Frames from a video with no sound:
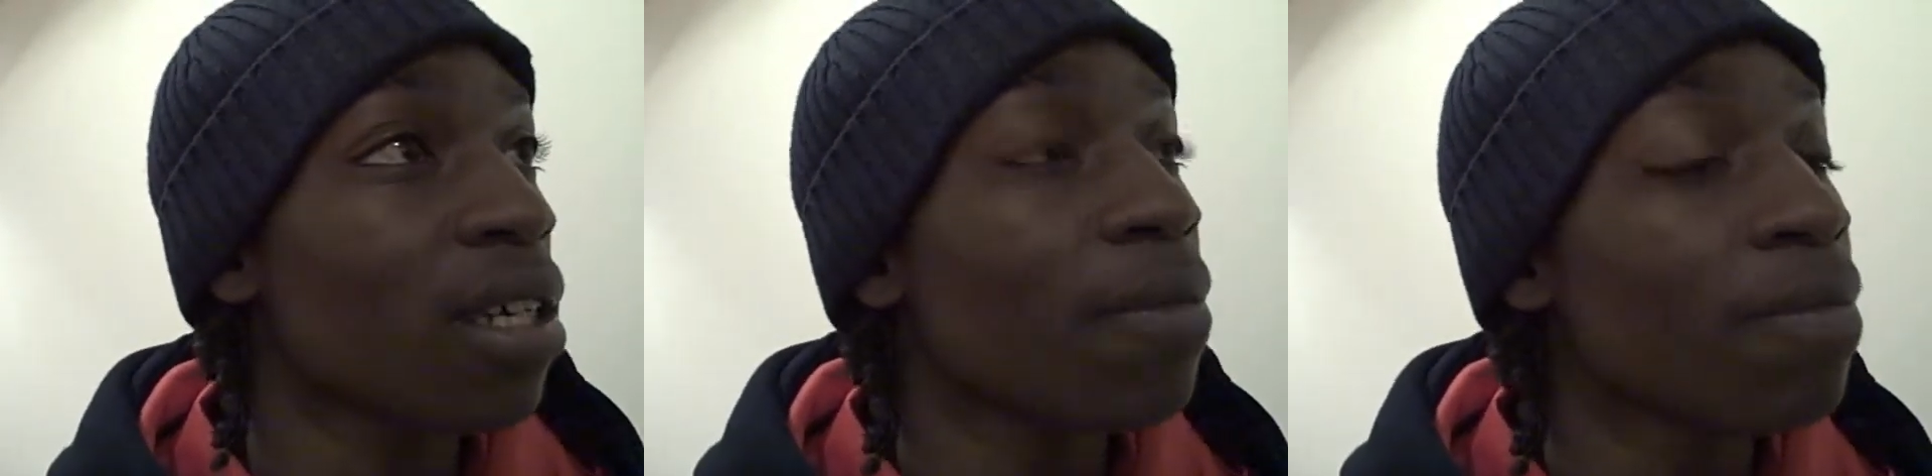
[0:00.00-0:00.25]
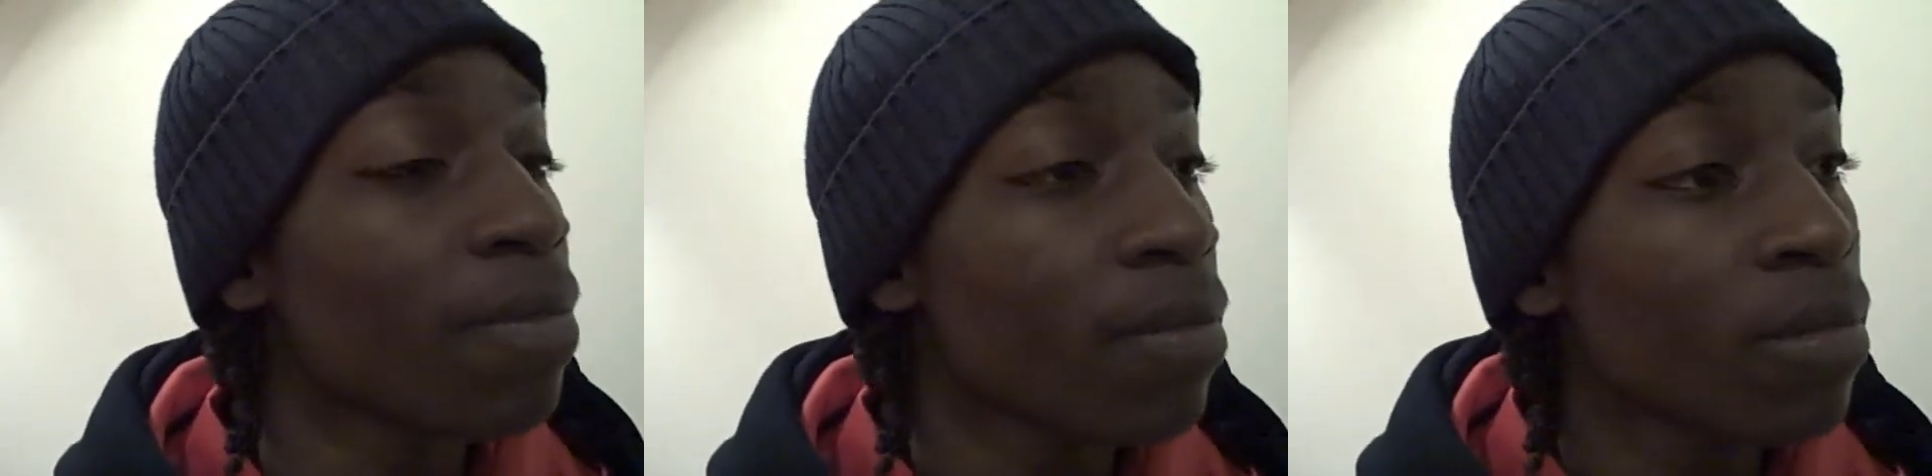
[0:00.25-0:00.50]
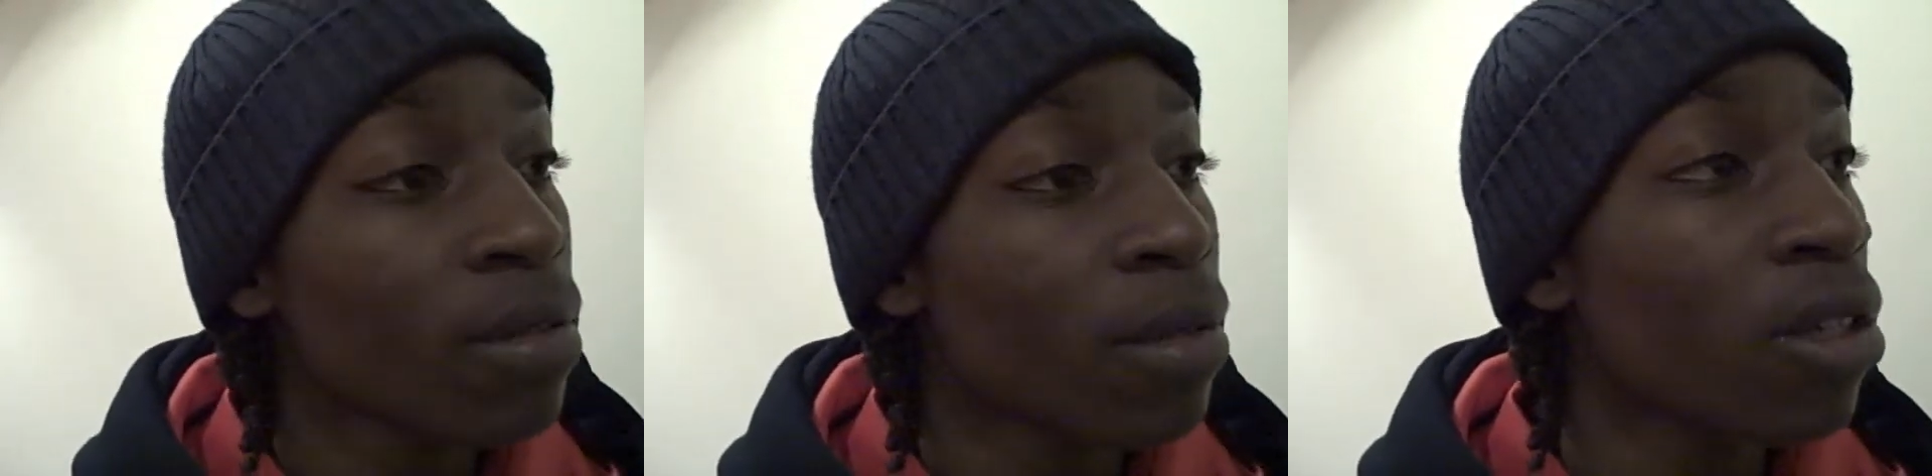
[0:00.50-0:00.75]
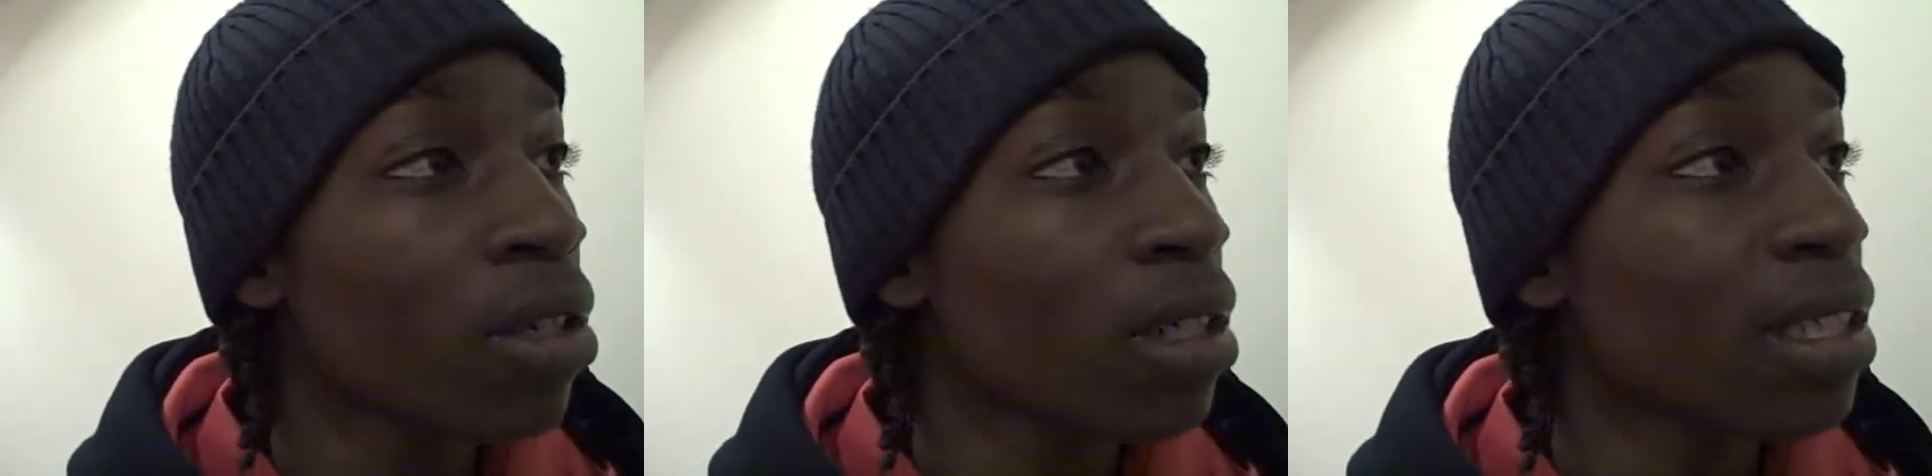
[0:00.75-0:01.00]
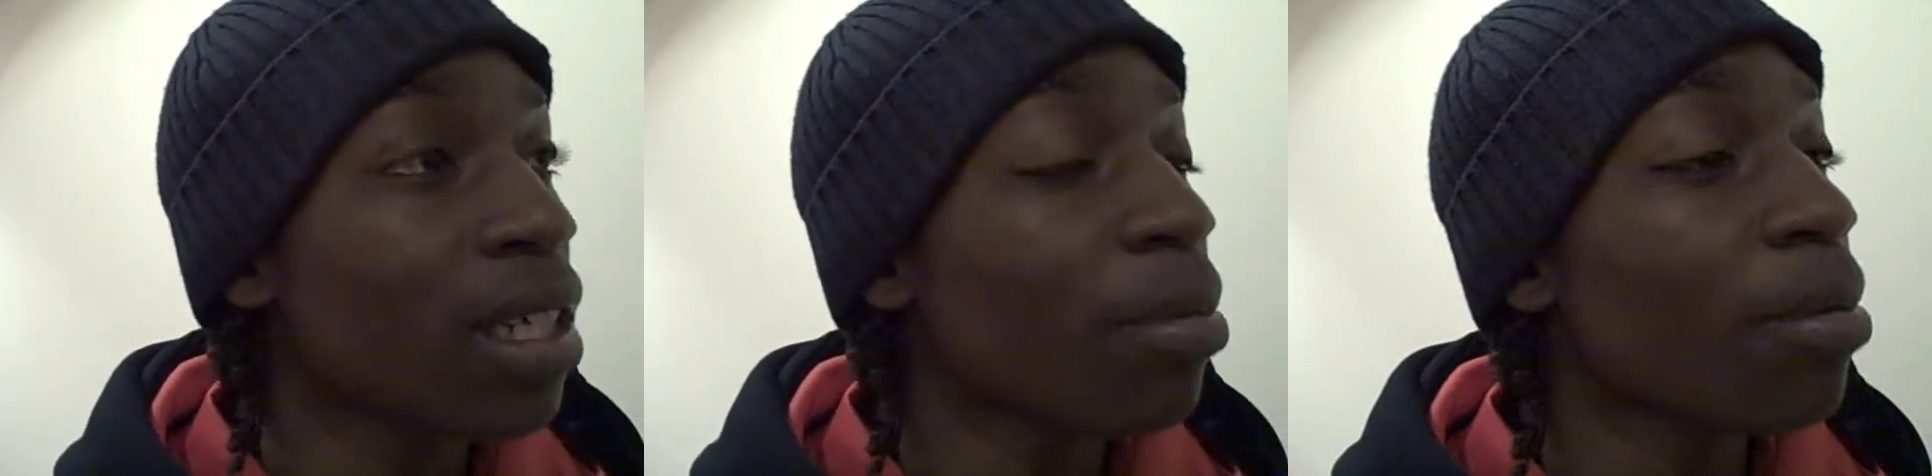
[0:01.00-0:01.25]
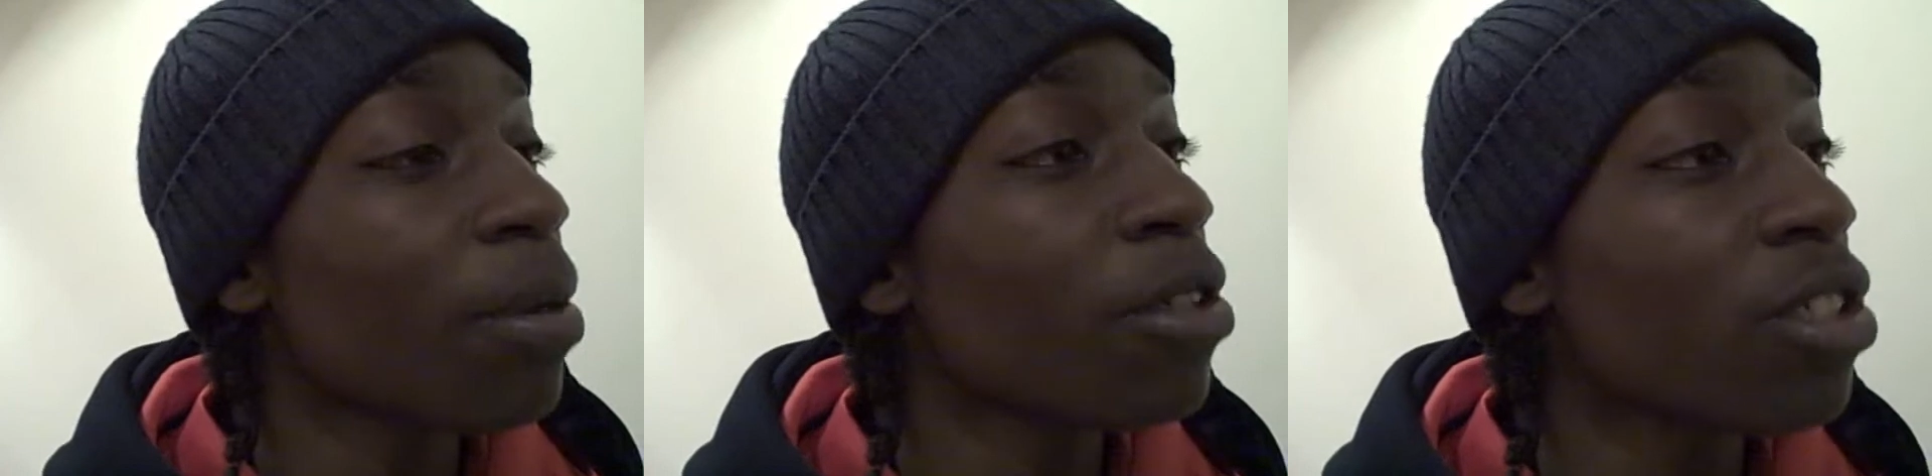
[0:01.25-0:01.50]
um, looking to
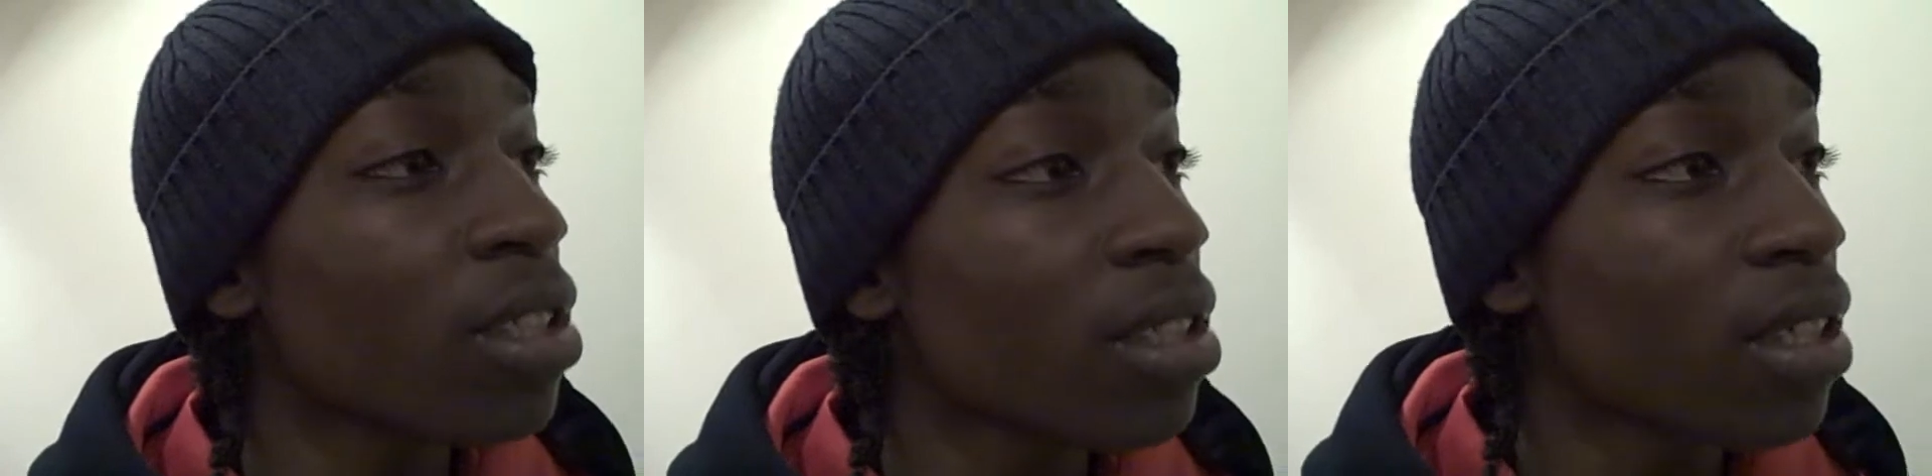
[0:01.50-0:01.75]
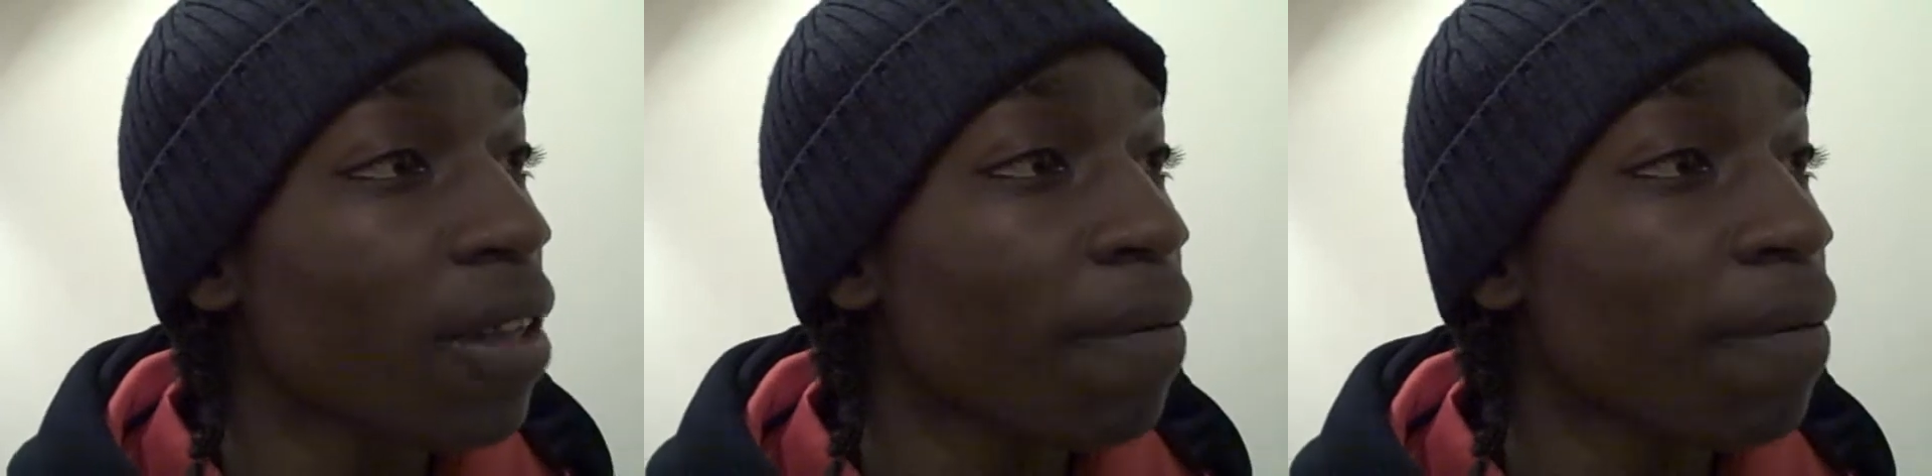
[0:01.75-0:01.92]
get promotion